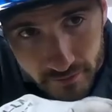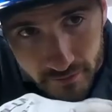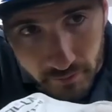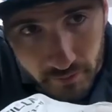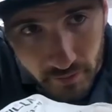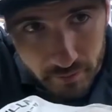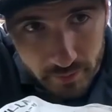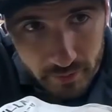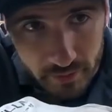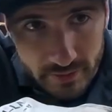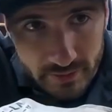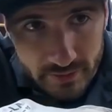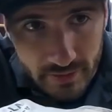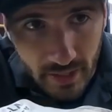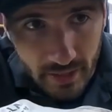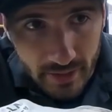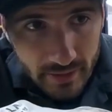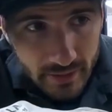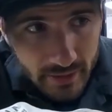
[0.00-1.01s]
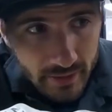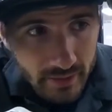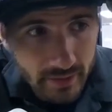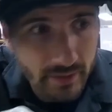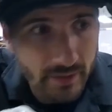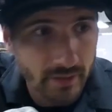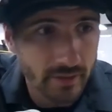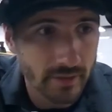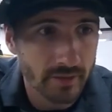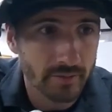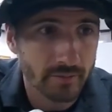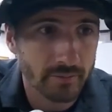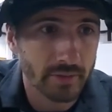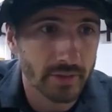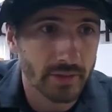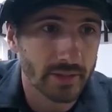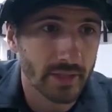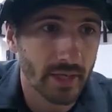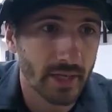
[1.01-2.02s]
I'm going to put a tack here,
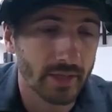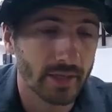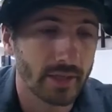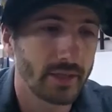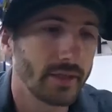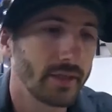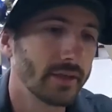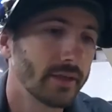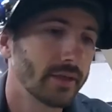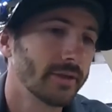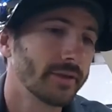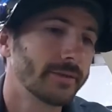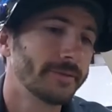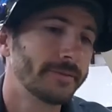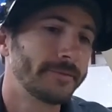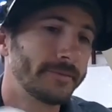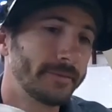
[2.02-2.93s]
put a tack here.